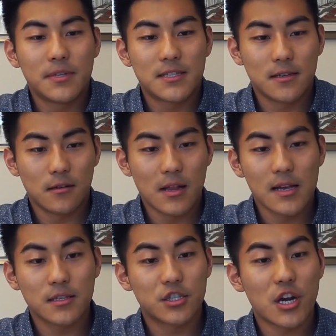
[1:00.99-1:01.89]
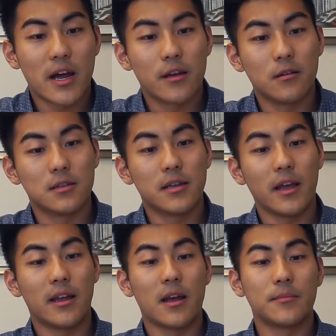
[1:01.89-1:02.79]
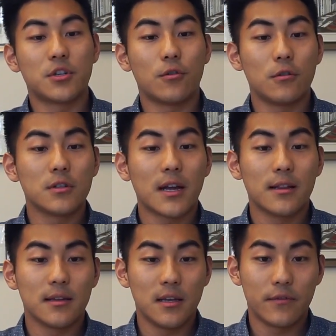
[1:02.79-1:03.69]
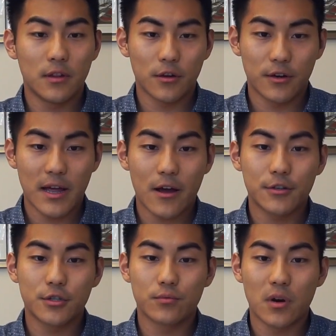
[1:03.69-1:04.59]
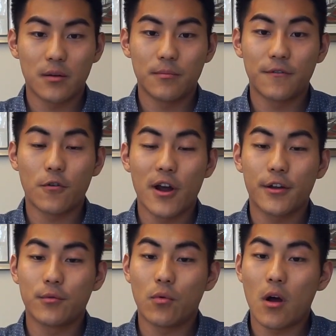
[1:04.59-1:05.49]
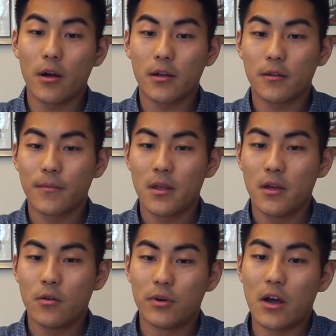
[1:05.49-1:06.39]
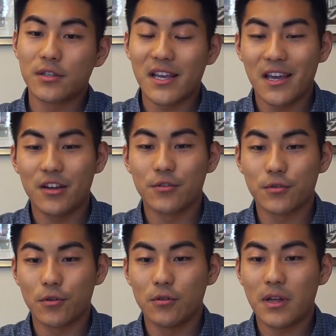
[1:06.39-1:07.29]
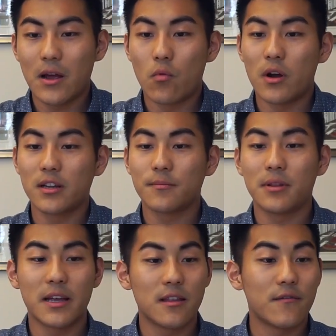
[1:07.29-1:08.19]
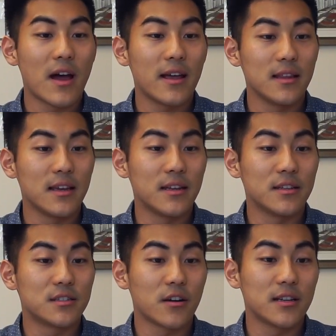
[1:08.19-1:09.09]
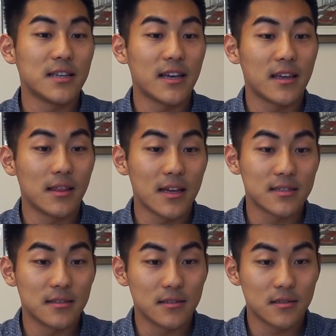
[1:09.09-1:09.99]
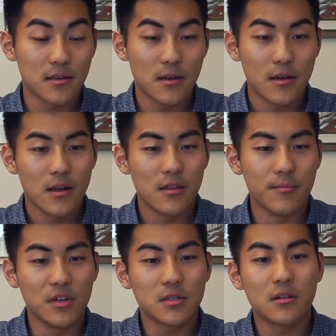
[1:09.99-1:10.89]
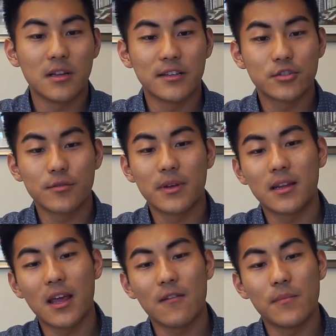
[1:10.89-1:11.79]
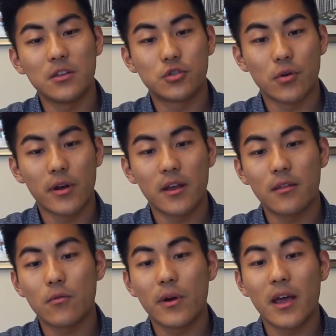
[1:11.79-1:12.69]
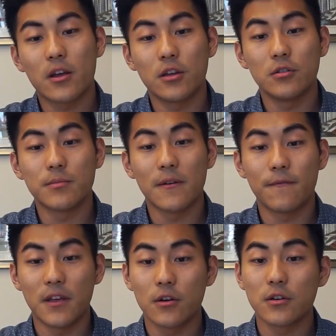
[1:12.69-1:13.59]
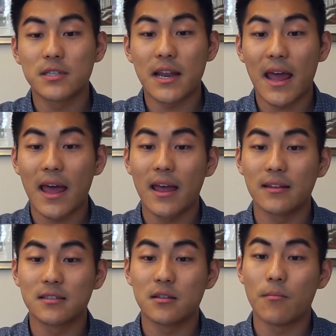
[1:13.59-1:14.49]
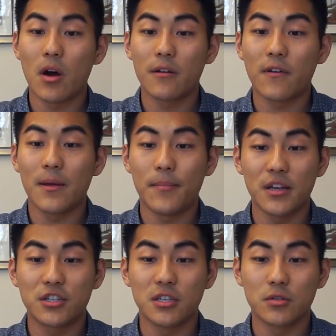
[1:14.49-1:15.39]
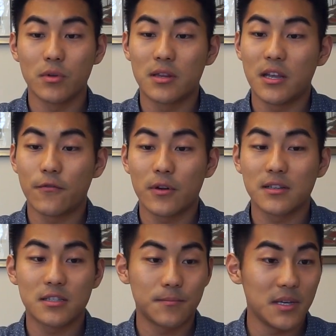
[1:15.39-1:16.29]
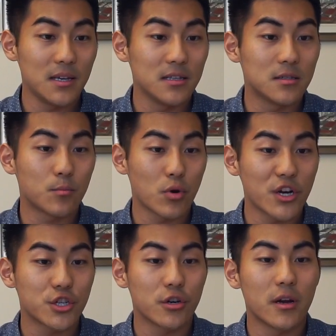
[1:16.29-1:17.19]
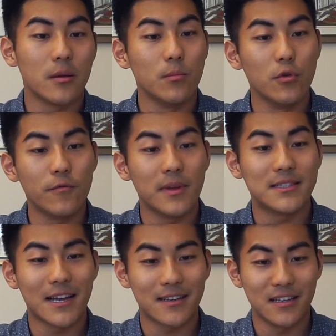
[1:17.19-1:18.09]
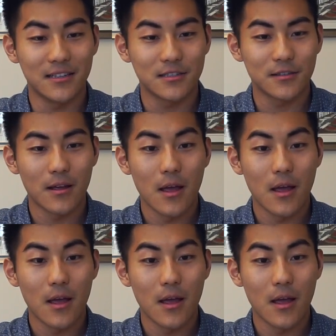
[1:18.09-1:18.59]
still as a child, and I'm told I even learned how to run before I could walk. When I was 8 years old, I wanted to play the violin and started taking lessons. The musical instrument gave me joy in the way I could use my fingers and hands to modify pitches with differing speeds, pressure, and movement techniques.